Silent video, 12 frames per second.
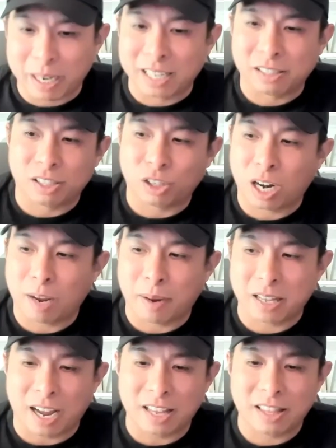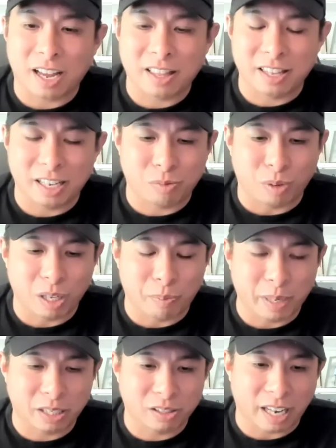Instagram. It's one of the
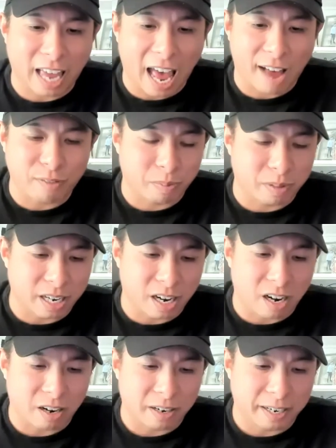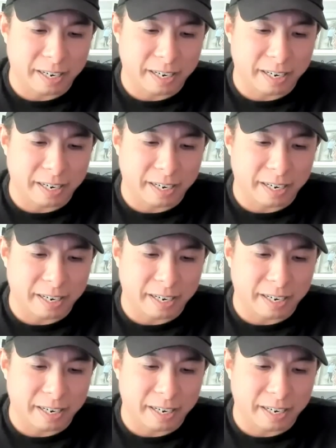pictures I have up there.